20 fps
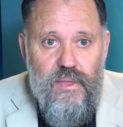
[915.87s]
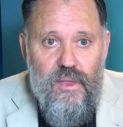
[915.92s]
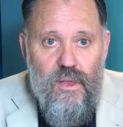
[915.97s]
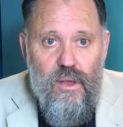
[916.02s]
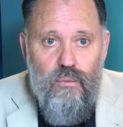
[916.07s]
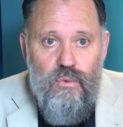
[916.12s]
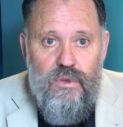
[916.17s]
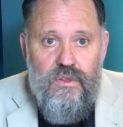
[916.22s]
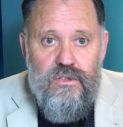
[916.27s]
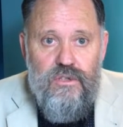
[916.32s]

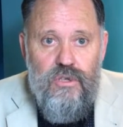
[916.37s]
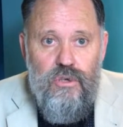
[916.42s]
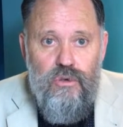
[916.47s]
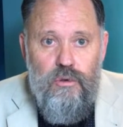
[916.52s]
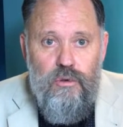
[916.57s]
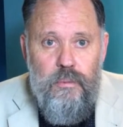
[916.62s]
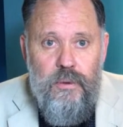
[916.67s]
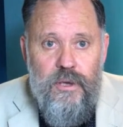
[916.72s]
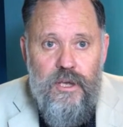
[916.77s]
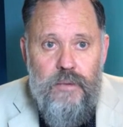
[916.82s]
With two
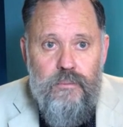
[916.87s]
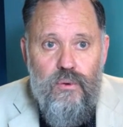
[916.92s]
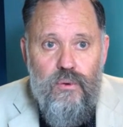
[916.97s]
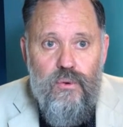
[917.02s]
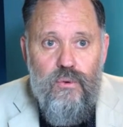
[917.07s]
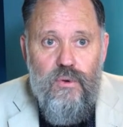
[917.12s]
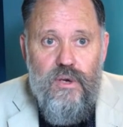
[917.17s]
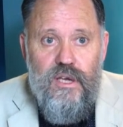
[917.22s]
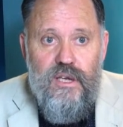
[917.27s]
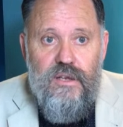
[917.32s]

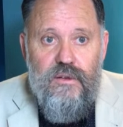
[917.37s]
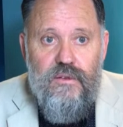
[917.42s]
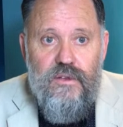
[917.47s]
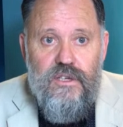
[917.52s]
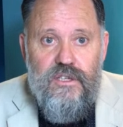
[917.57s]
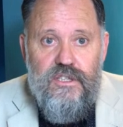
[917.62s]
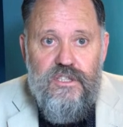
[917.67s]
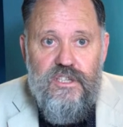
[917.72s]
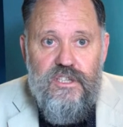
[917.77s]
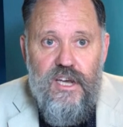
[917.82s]
people in the
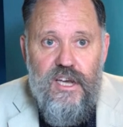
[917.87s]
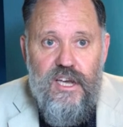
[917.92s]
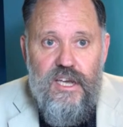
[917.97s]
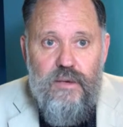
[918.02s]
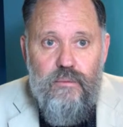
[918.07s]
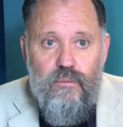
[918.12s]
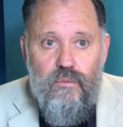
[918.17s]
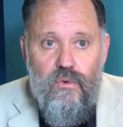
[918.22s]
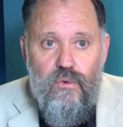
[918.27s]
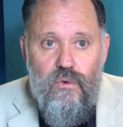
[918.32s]

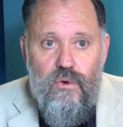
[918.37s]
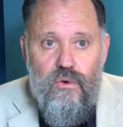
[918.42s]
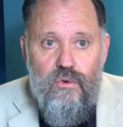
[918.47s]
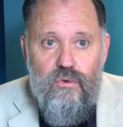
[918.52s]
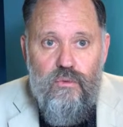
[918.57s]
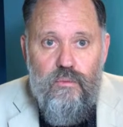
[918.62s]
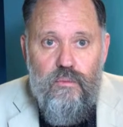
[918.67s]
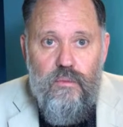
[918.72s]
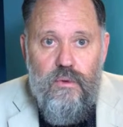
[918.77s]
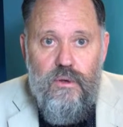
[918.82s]
same
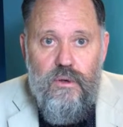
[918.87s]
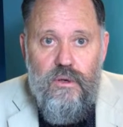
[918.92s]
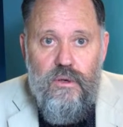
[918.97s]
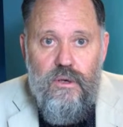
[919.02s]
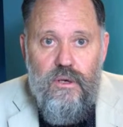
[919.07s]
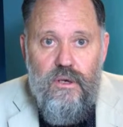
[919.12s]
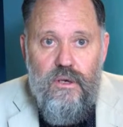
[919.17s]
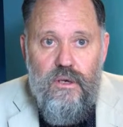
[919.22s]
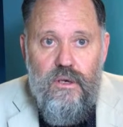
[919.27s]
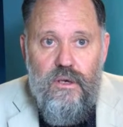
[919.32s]
room.
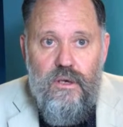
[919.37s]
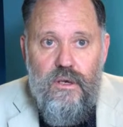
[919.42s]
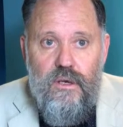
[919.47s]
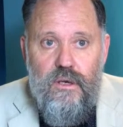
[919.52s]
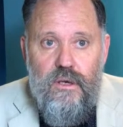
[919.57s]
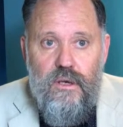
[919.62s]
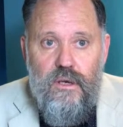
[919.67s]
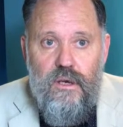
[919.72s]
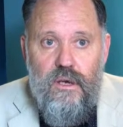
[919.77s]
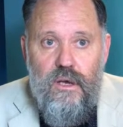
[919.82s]

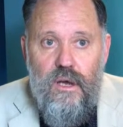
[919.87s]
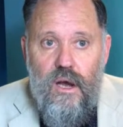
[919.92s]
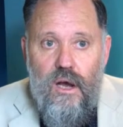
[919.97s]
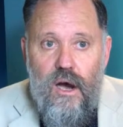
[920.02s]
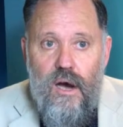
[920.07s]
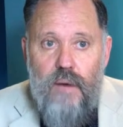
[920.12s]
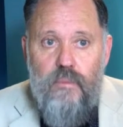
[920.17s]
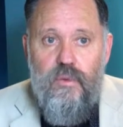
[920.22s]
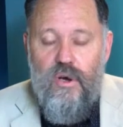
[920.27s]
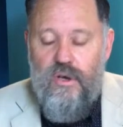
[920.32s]

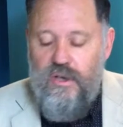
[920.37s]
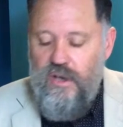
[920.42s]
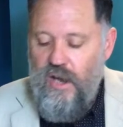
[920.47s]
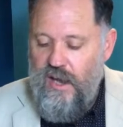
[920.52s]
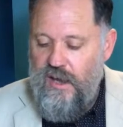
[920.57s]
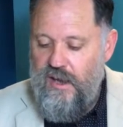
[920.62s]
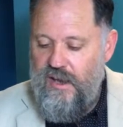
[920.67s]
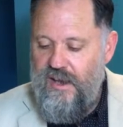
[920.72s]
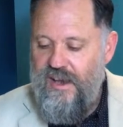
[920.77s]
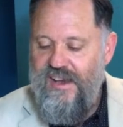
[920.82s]
I'm not,
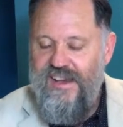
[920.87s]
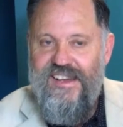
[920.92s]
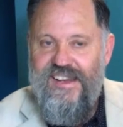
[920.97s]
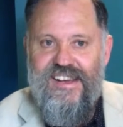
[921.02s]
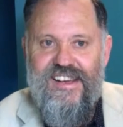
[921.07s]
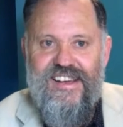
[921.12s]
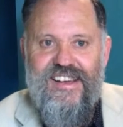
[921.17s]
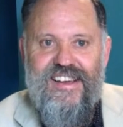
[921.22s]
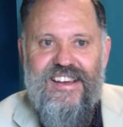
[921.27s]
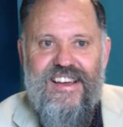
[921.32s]

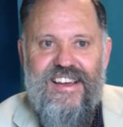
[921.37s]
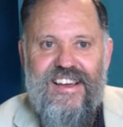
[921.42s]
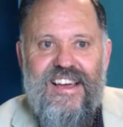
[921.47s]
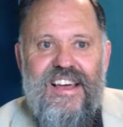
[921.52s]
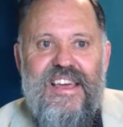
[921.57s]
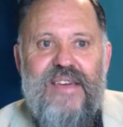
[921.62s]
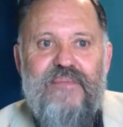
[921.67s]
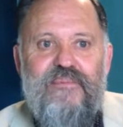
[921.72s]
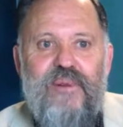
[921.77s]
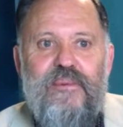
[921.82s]

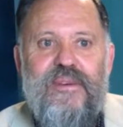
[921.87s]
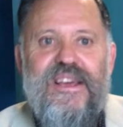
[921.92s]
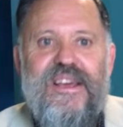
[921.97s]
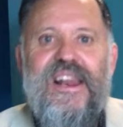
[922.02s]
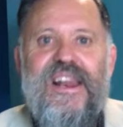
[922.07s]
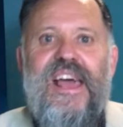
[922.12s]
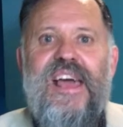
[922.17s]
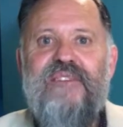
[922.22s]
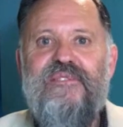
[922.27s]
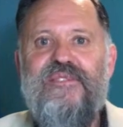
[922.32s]
you're probably going
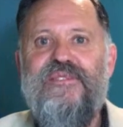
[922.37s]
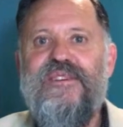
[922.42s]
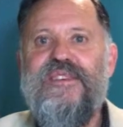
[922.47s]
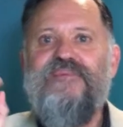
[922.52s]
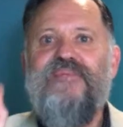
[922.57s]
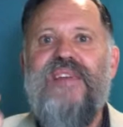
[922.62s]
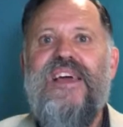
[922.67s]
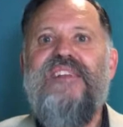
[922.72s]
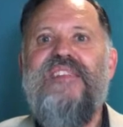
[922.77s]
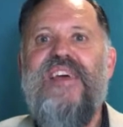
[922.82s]
to have to
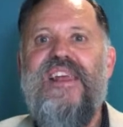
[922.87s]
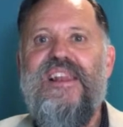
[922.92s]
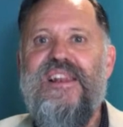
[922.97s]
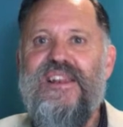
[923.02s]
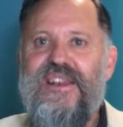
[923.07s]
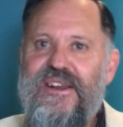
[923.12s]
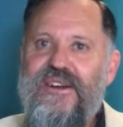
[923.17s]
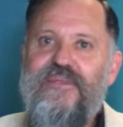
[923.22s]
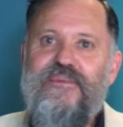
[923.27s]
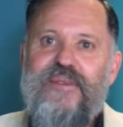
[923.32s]
explain that a
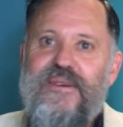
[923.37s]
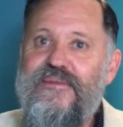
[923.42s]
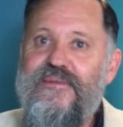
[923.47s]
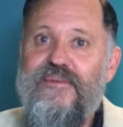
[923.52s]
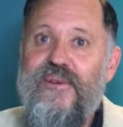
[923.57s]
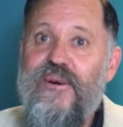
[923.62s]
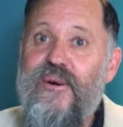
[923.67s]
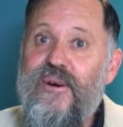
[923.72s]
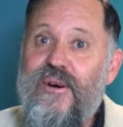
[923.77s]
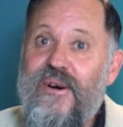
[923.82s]
little bit
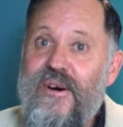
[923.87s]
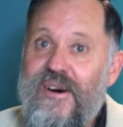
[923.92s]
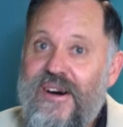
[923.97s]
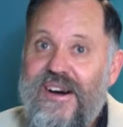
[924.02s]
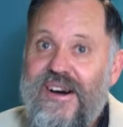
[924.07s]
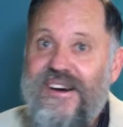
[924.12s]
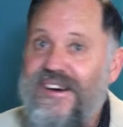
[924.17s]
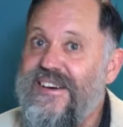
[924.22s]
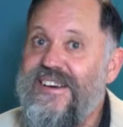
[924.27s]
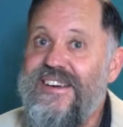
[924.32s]
more.
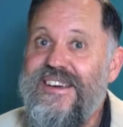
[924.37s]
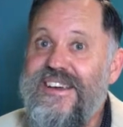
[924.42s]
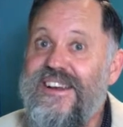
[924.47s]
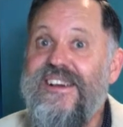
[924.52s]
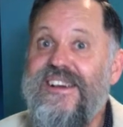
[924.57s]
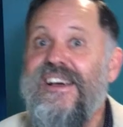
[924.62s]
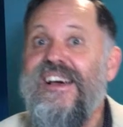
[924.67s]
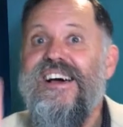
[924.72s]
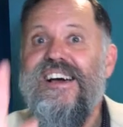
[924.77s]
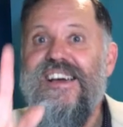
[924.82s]

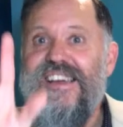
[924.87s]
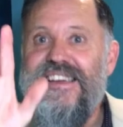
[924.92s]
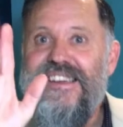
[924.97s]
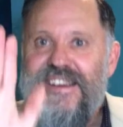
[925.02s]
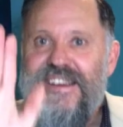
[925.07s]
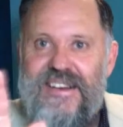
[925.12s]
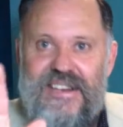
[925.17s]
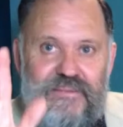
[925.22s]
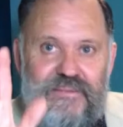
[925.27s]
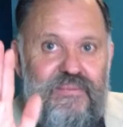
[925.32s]
Hey,
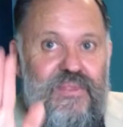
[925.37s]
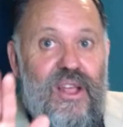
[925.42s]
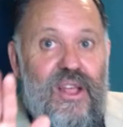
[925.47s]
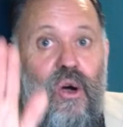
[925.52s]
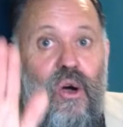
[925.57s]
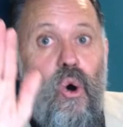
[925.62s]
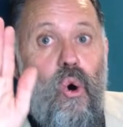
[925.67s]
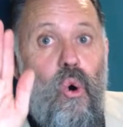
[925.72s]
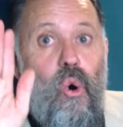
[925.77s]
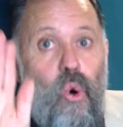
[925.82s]

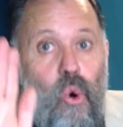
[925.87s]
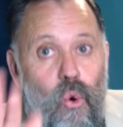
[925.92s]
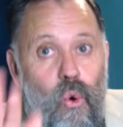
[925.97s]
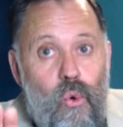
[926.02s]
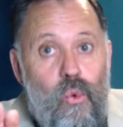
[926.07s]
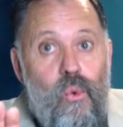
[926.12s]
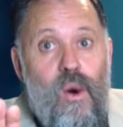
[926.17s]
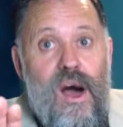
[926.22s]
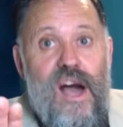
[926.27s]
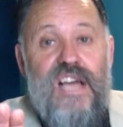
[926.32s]

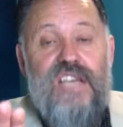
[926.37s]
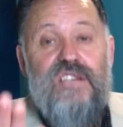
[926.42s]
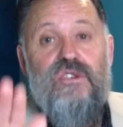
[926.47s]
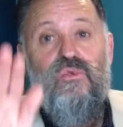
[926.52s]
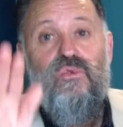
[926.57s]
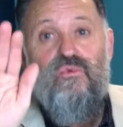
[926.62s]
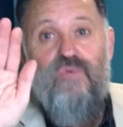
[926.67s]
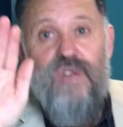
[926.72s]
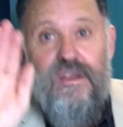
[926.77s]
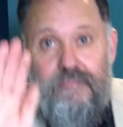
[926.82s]
always
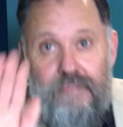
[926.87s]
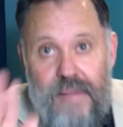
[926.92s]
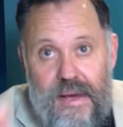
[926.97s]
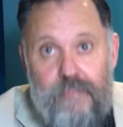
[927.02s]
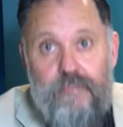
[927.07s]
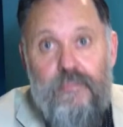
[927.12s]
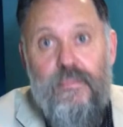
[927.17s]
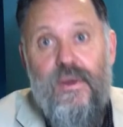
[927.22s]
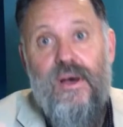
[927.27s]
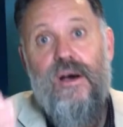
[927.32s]

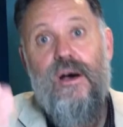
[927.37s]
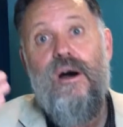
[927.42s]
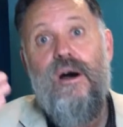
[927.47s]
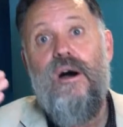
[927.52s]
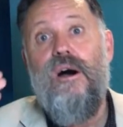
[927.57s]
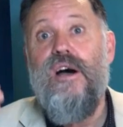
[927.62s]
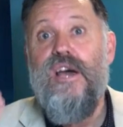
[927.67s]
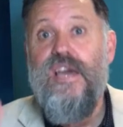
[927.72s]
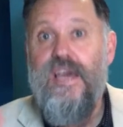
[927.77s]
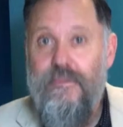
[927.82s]
remember
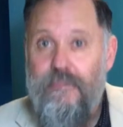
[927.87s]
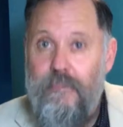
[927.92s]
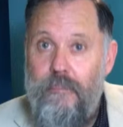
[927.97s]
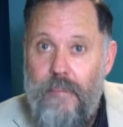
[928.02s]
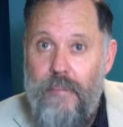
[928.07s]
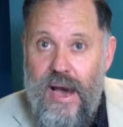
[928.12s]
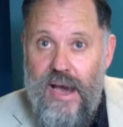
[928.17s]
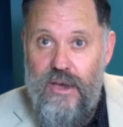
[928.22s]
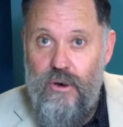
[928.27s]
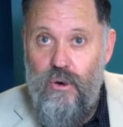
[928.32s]
I am
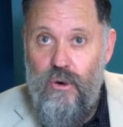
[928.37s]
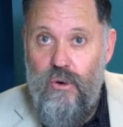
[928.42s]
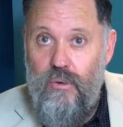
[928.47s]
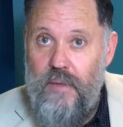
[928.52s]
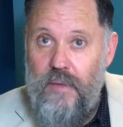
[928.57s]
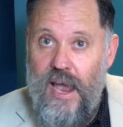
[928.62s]
male.